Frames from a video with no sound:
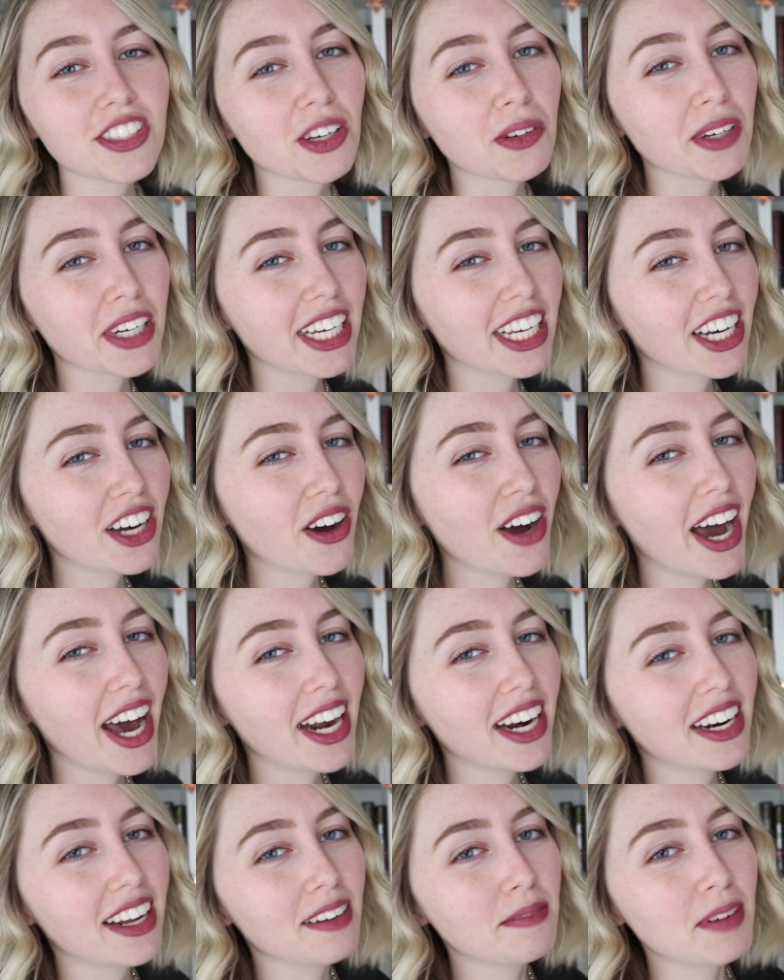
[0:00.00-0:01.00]
So we're gonna go
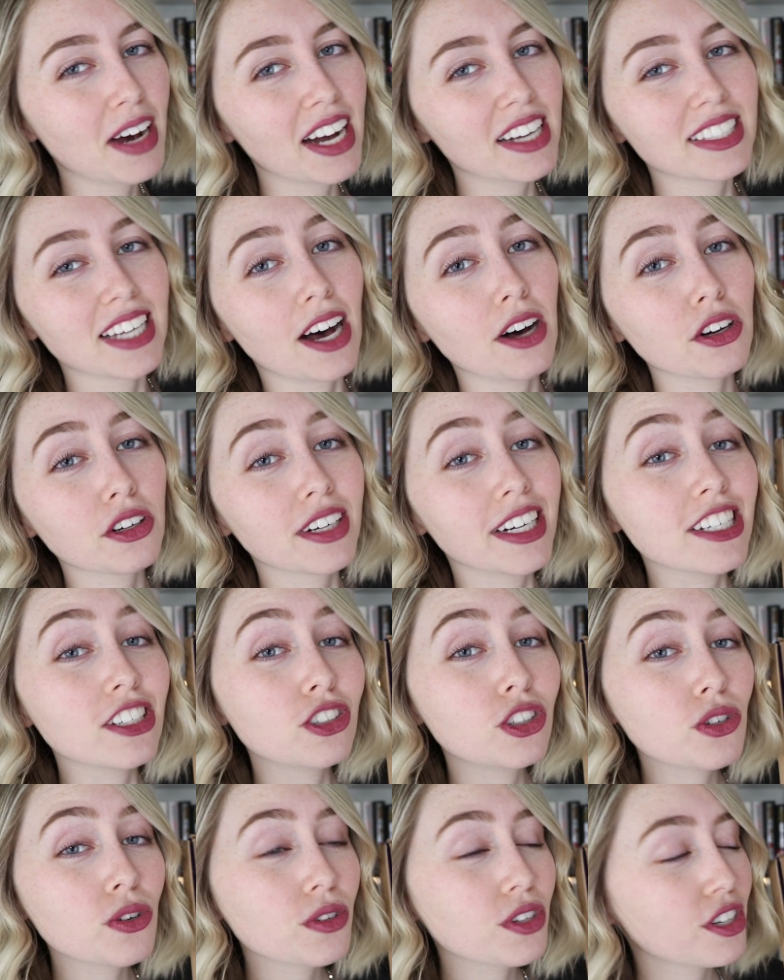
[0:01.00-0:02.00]
ahead and unbox Owlcrate
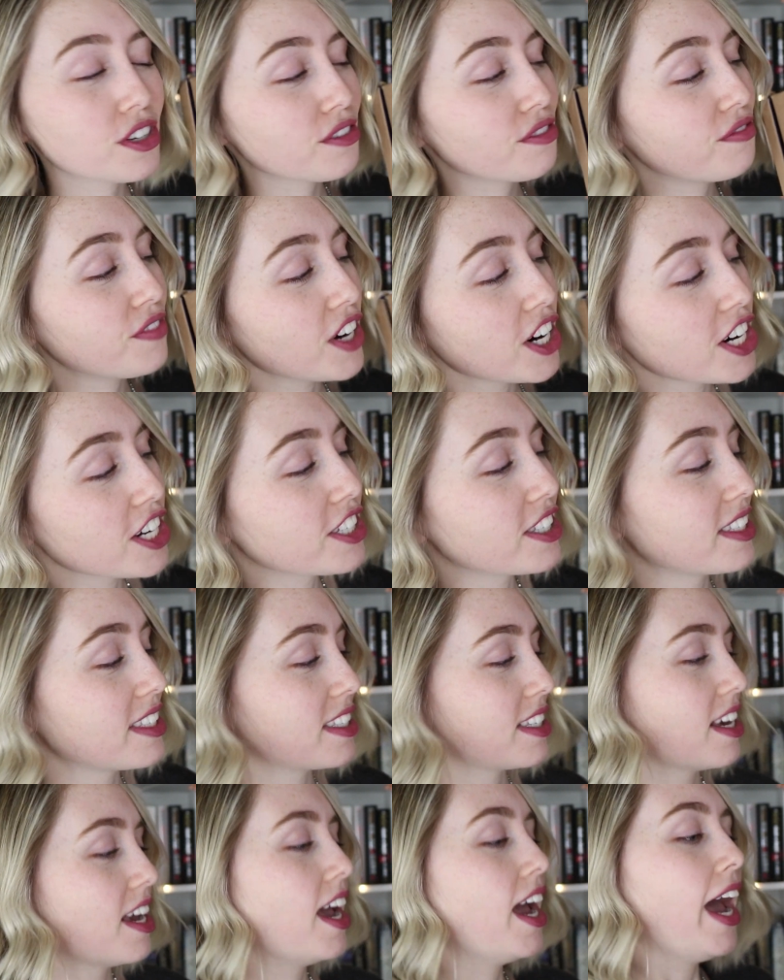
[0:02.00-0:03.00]
Junior
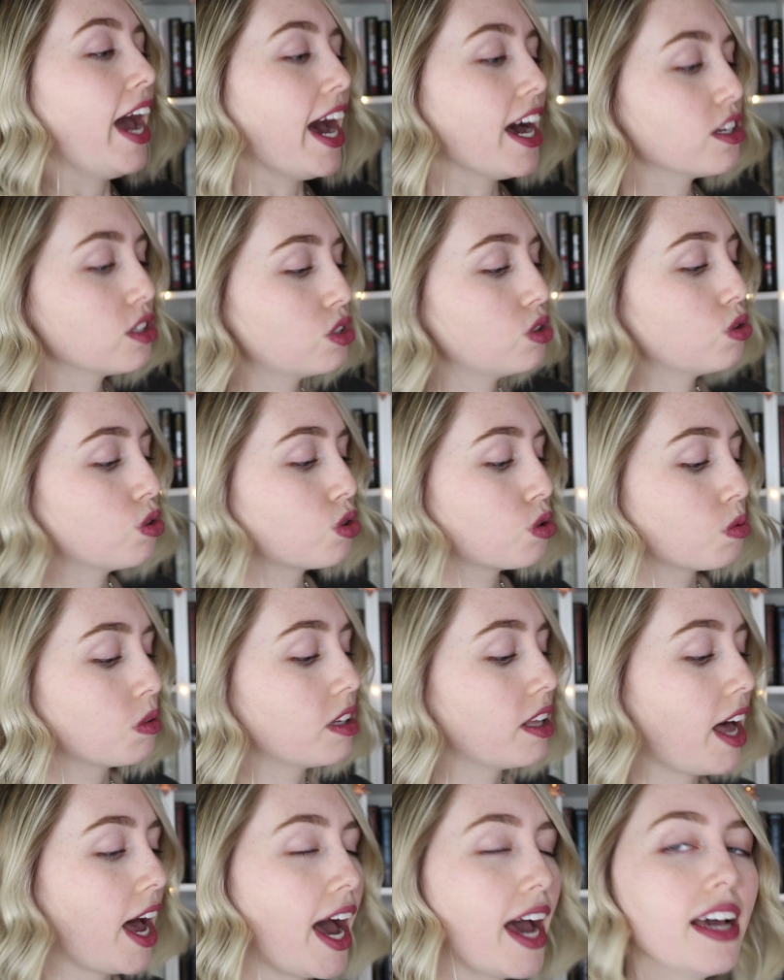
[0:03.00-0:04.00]
first. As
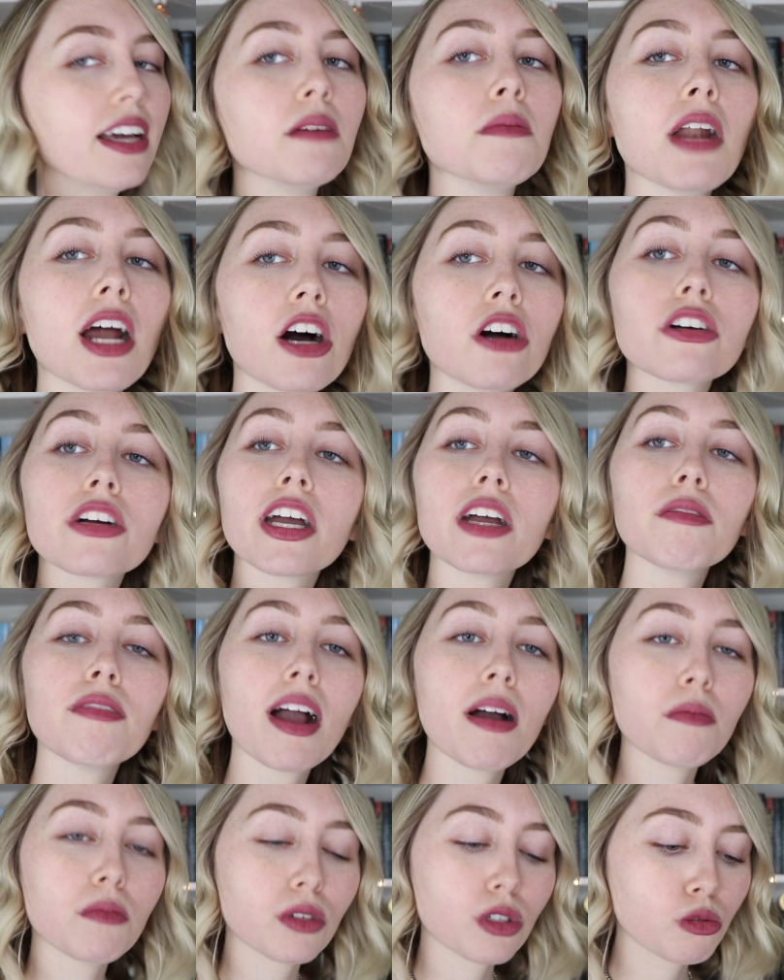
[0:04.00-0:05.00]
usual, I am an Owlcrate
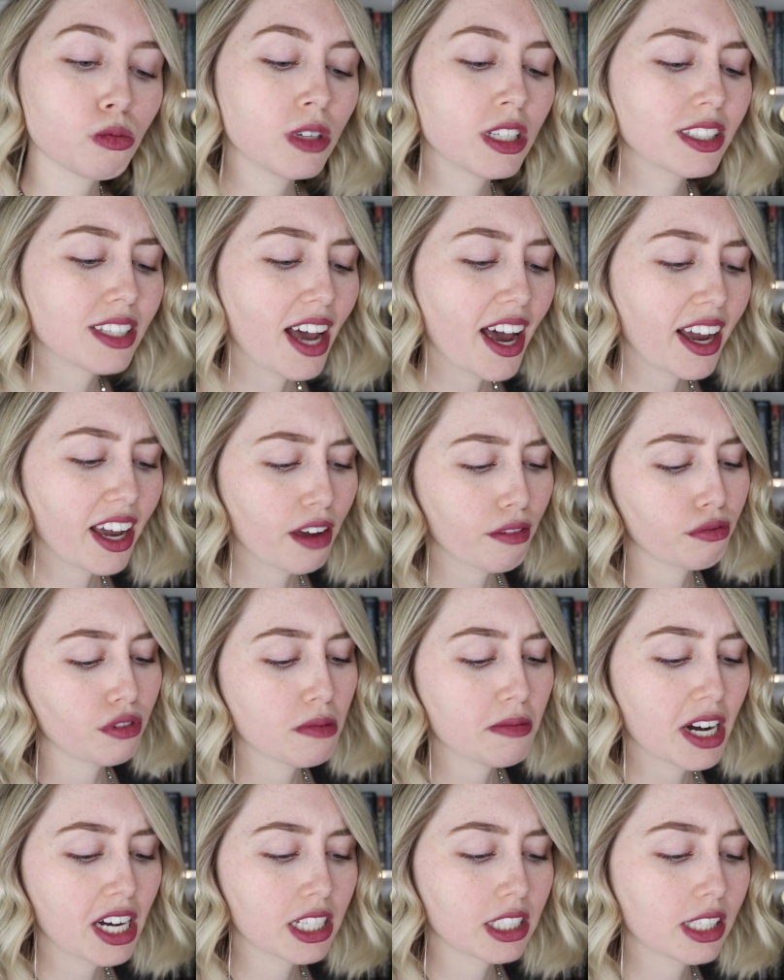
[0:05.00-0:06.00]
rep, which means I get
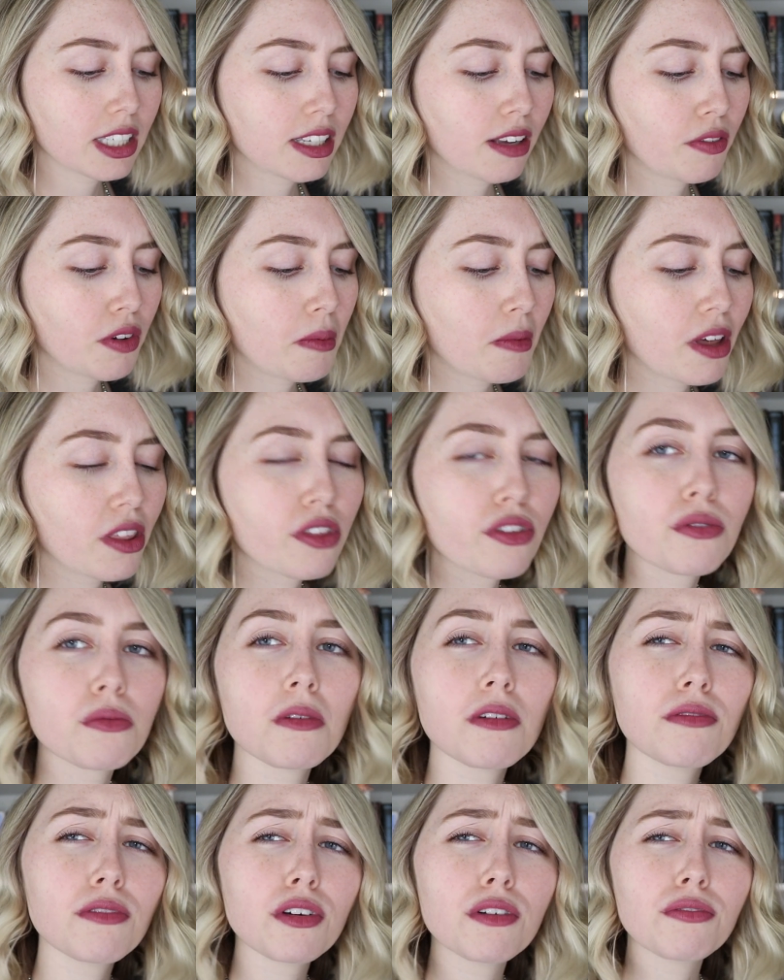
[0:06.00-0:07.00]
free boxes every month to
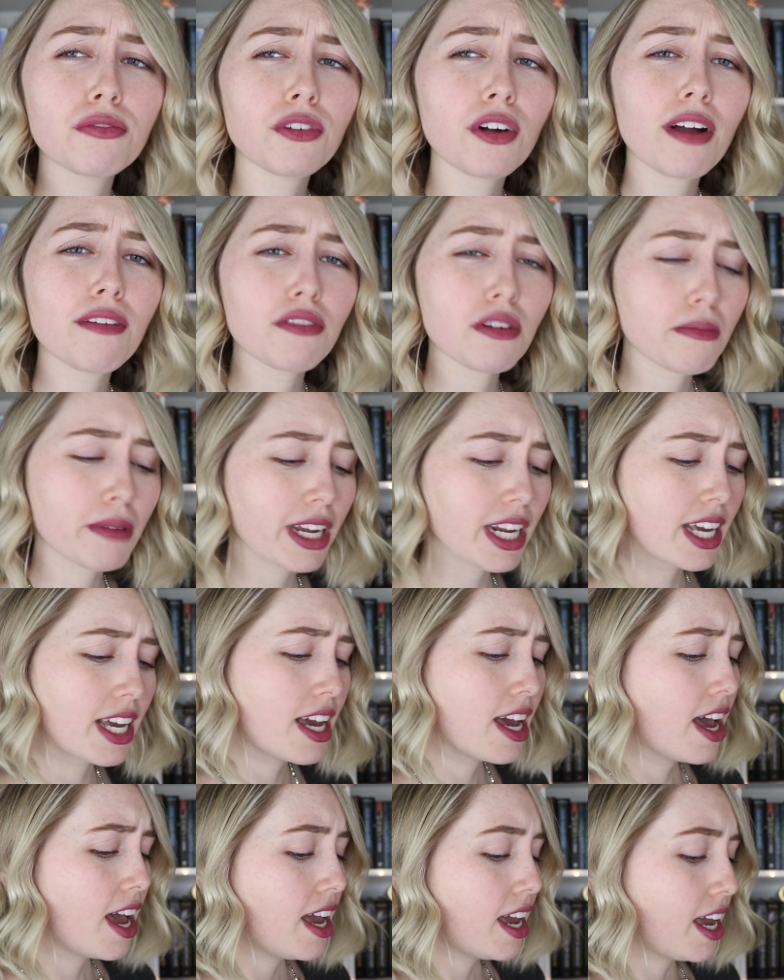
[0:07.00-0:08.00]
review for
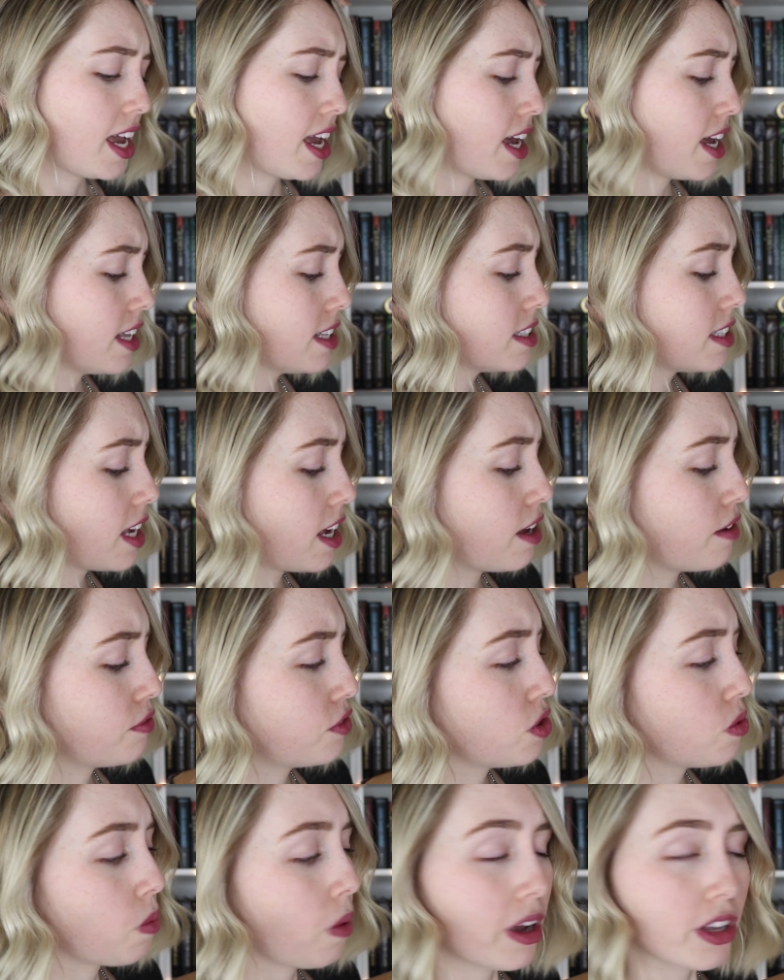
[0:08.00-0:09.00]
everybody. And
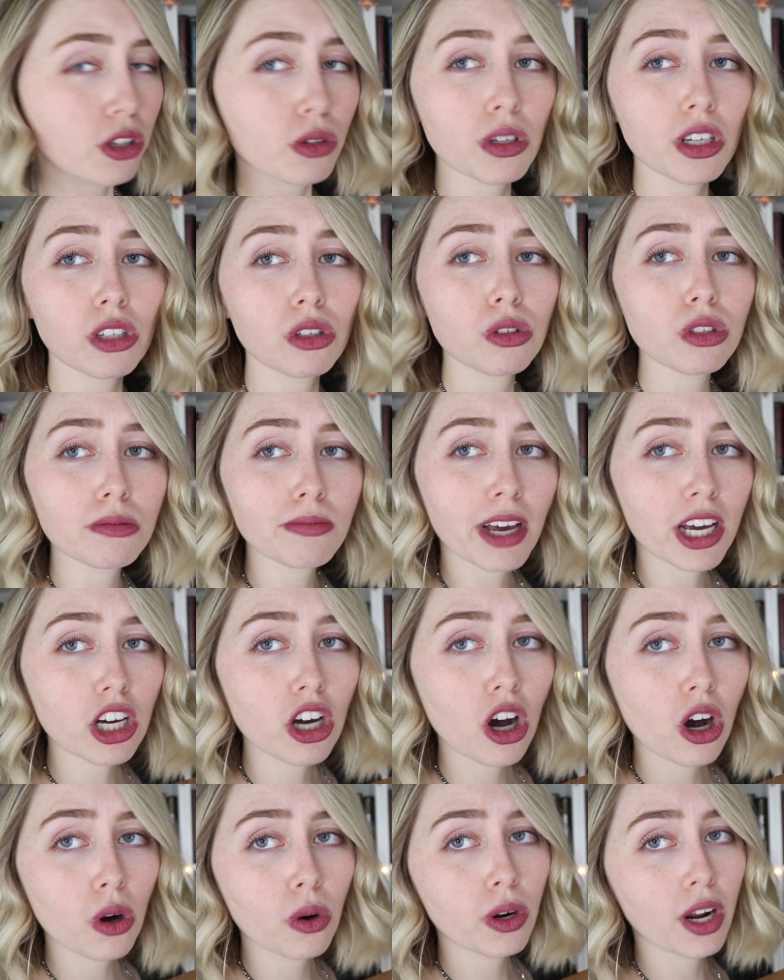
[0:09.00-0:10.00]
if you want, you can use my
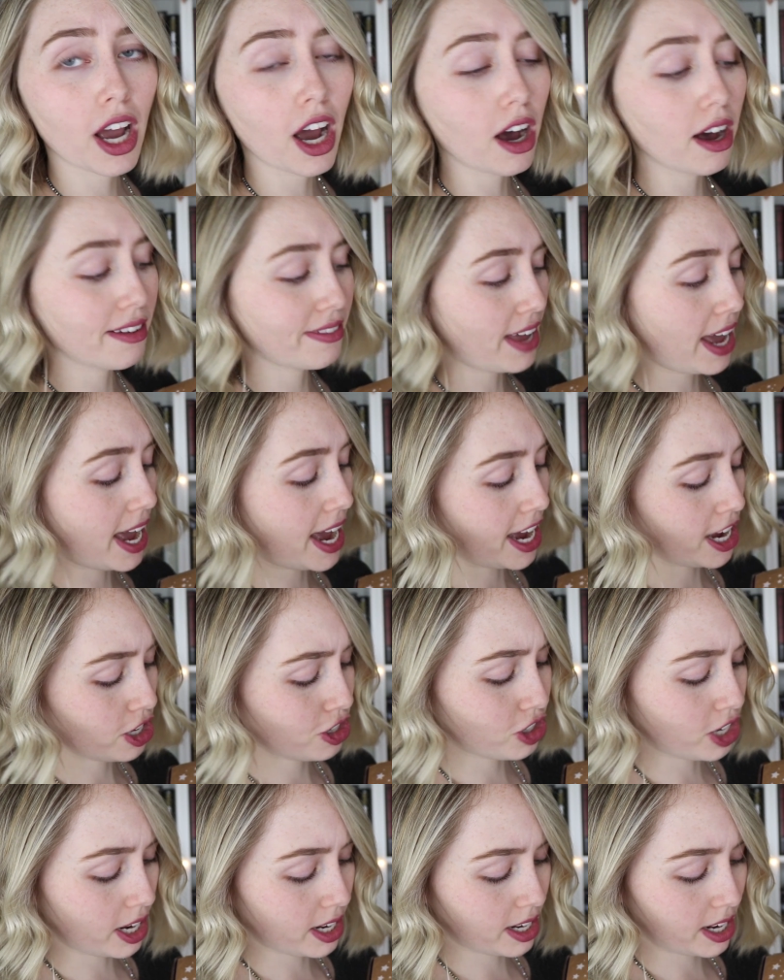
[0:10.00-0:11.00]
code of
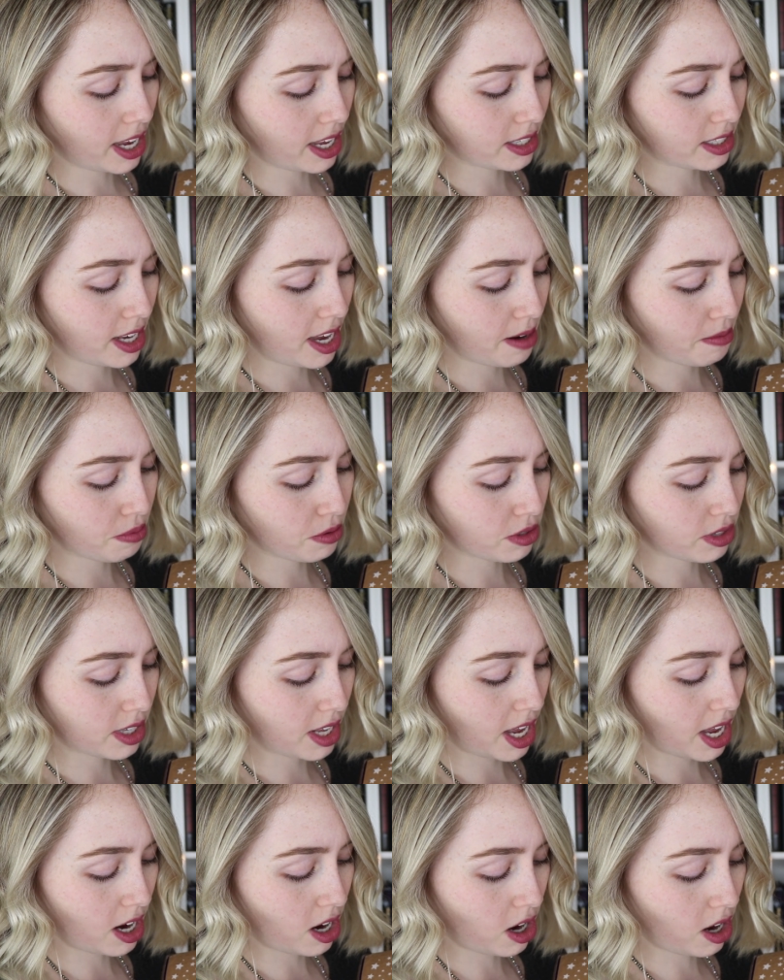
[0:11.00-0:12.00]
ASH and get
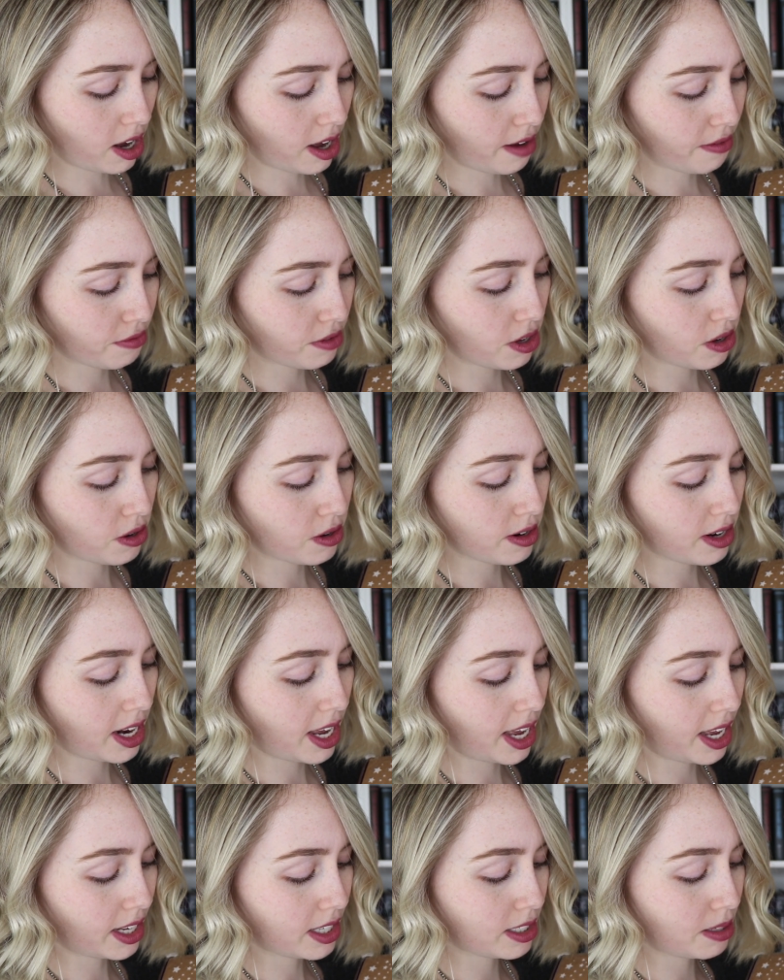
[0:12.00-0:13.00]
10% off your
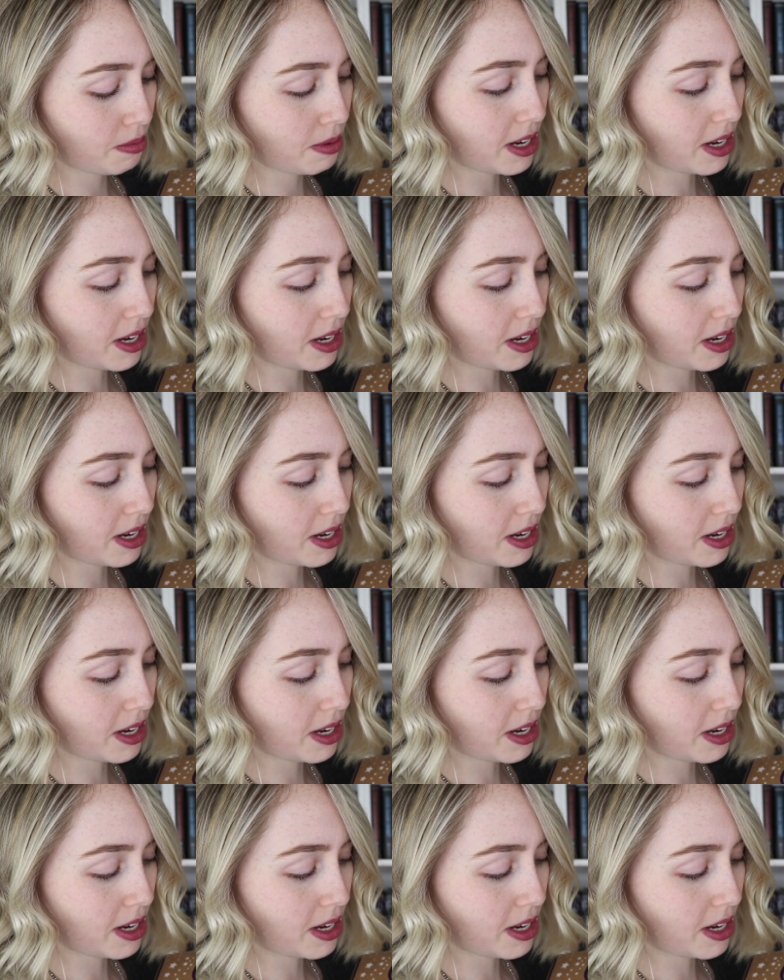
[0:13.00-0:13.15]
next